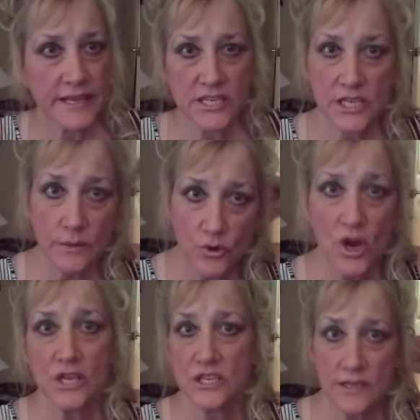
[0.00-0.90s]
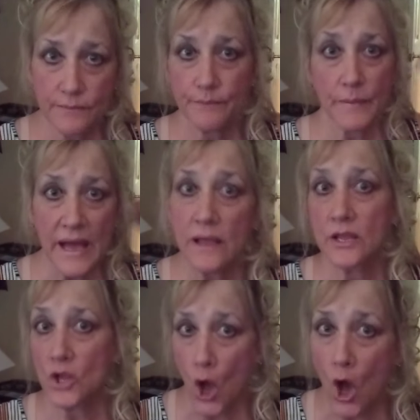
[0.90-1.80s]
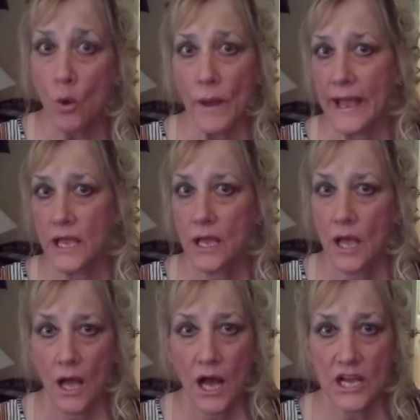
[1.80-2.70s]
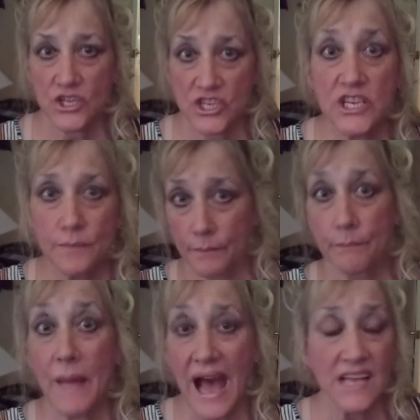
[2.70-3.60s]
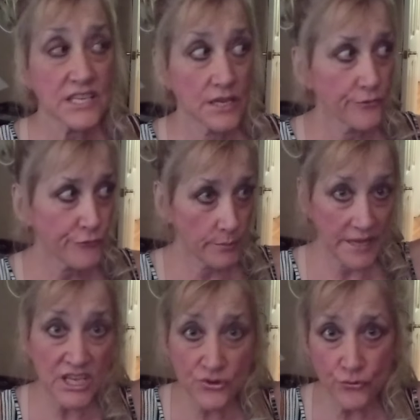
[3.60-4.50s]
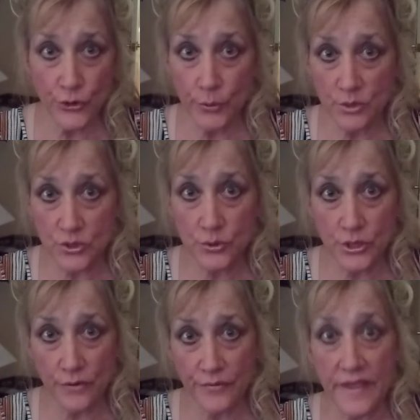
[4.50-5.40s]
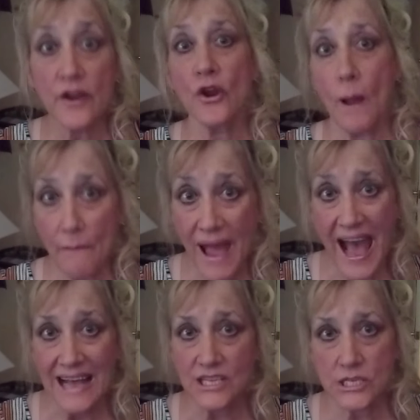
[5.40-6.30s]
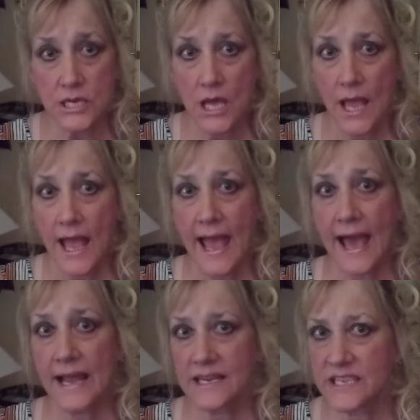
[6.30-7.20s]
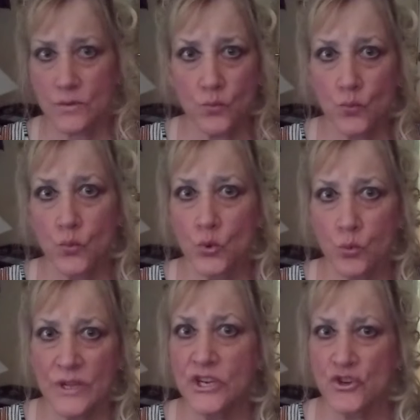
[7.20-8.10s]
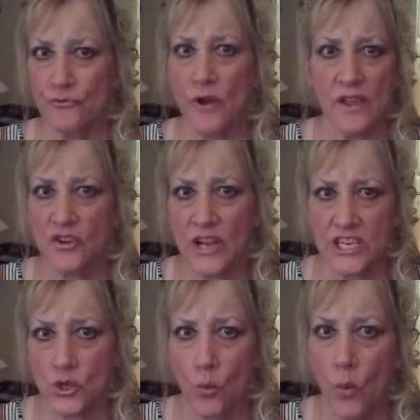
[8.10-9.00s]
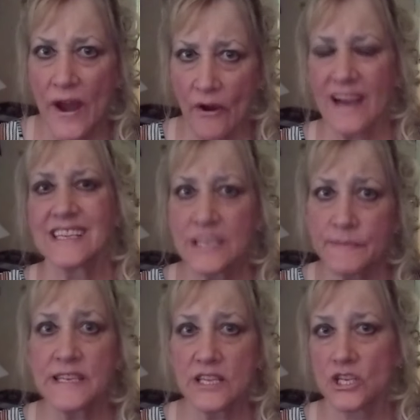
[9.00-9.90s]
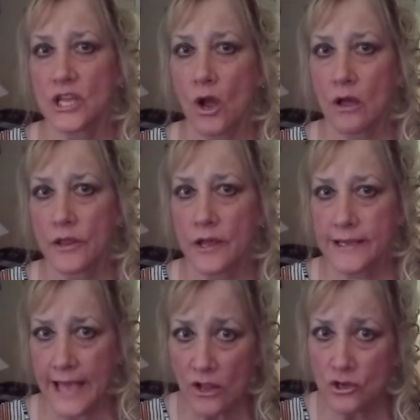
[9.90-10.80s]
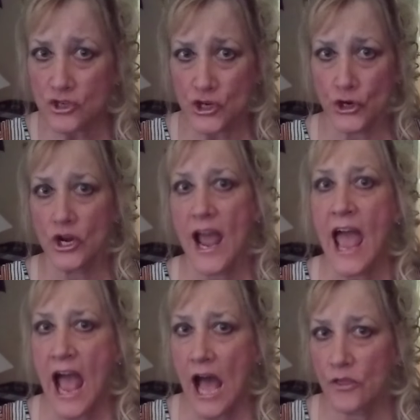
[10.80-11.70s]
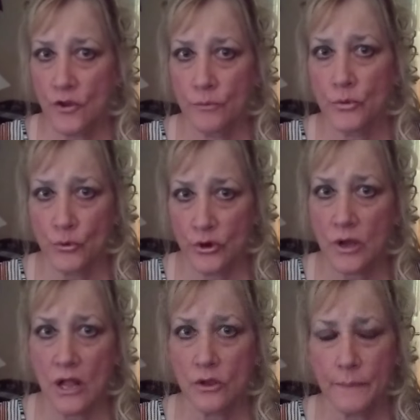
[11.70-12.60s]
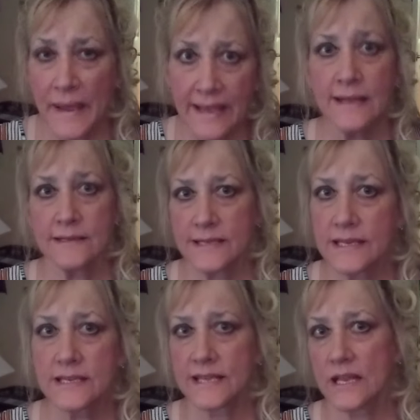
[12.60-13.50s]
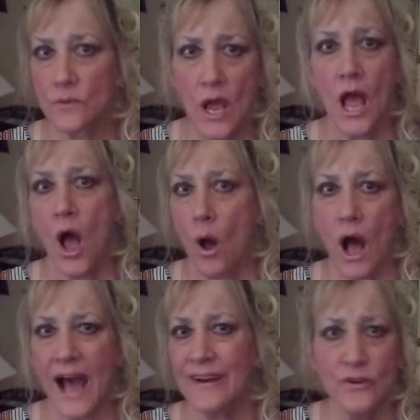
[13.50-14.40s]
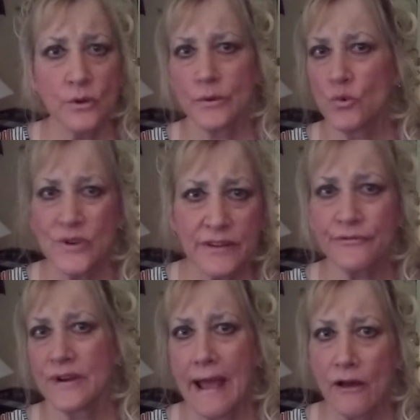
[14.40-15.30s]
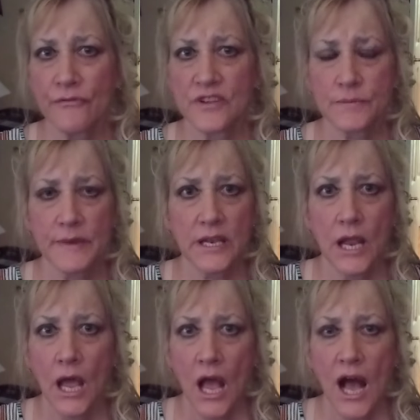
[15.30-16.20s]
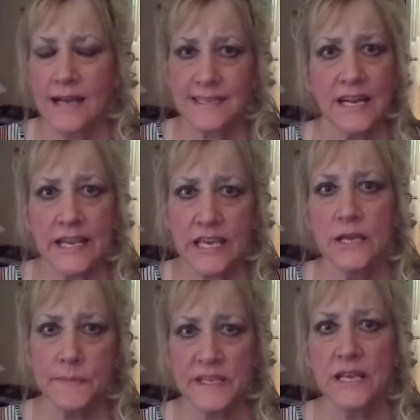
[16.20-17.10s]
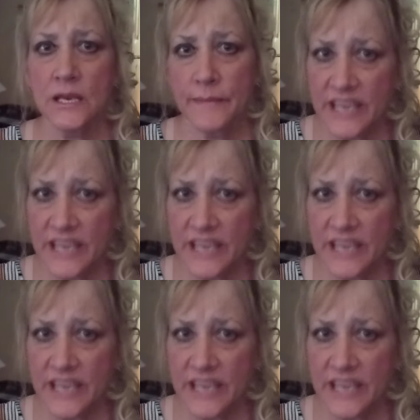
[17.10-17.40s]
I could see him crossing by in the hallway. I could see passing from his room, which was over there, past. And I said, well, what did your father like to wear? I keep seeing the yellow shirt and the maroon colored pants. And he said, I don't know, he wore different outfits, but I said, I keep seeing him.